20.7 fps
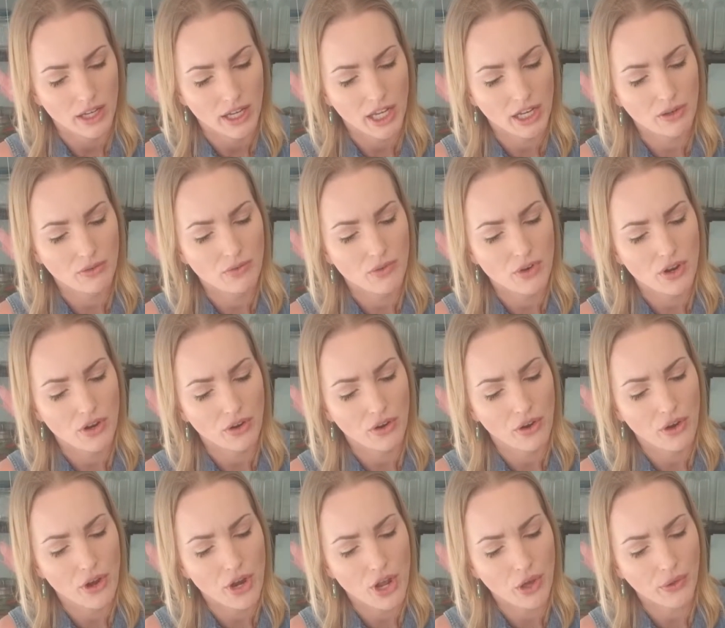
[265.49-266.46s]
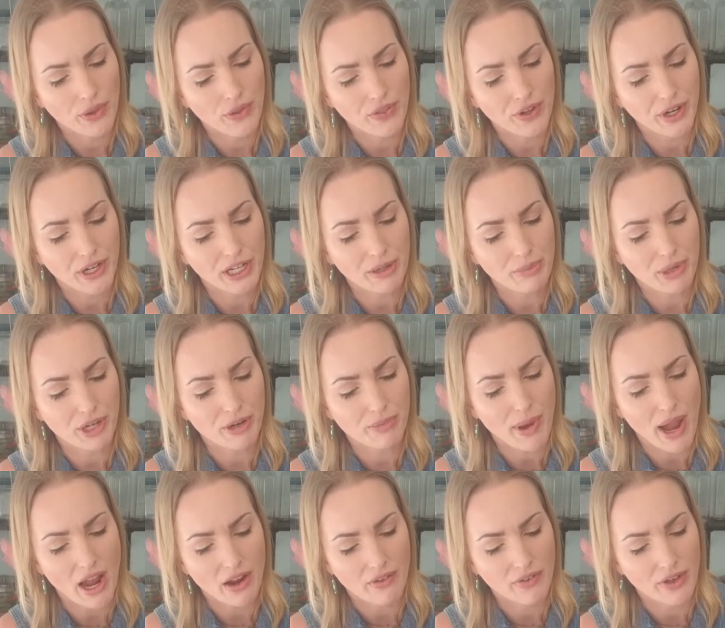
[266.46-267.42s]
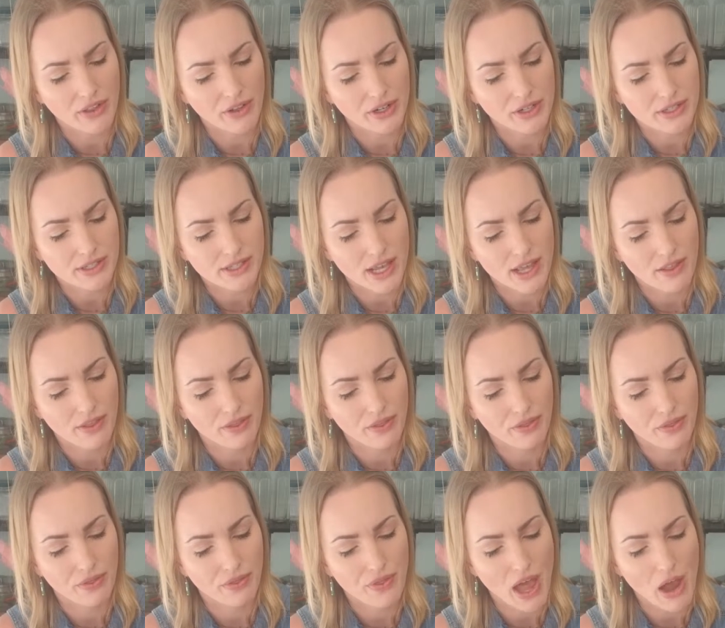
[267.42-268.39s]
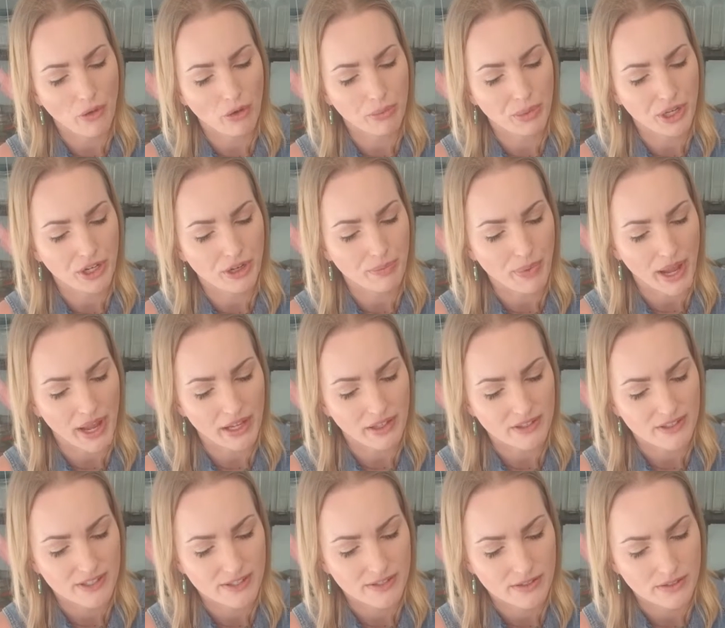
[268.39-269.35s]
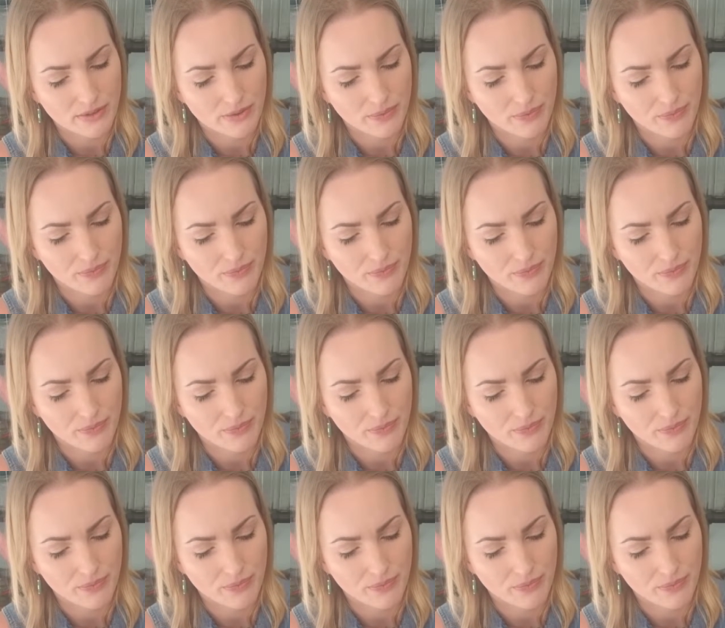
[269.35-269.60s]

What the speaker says: and know that they're going to be your back feathers, and that will be your base.